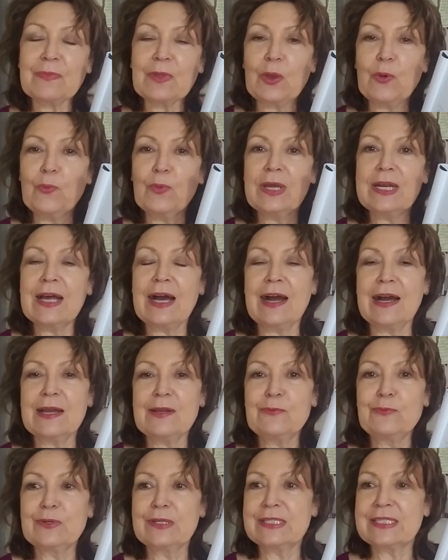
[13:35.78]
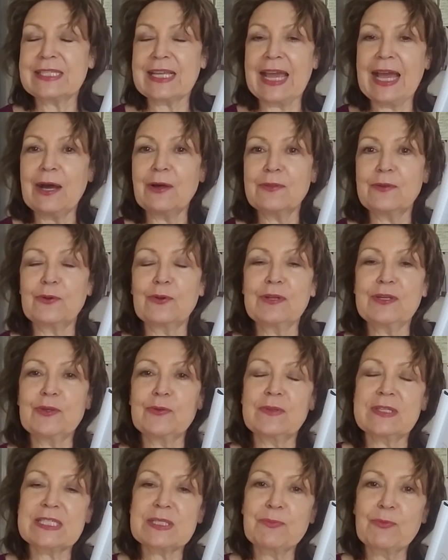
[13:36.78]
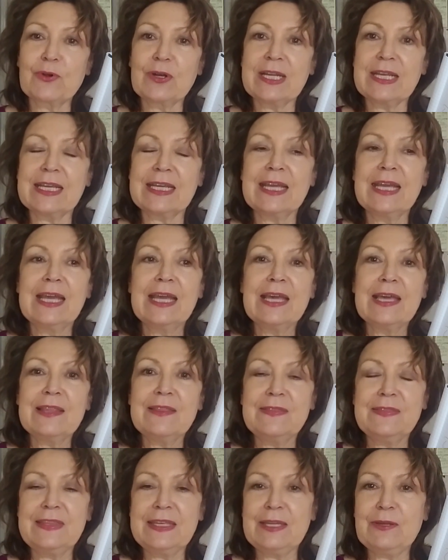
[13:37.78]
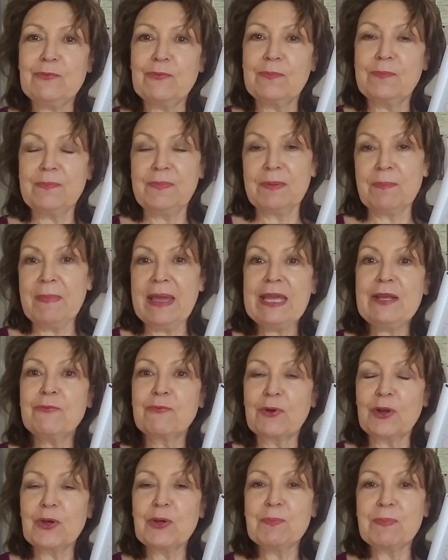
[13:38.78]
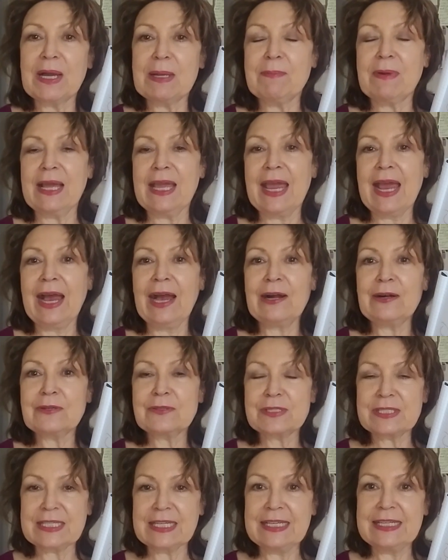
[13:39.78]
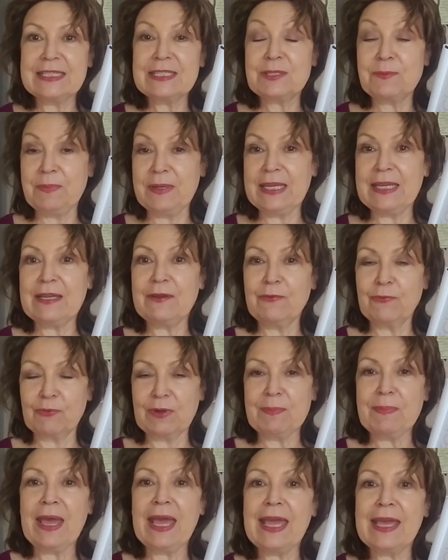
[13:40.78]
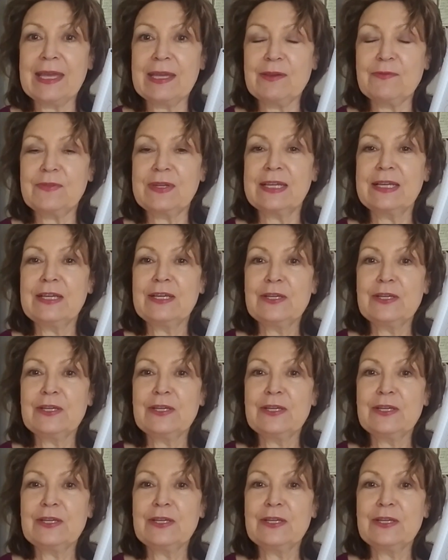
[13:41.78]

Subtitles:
when I was out earlier this morning, the main road by my house is being repaved.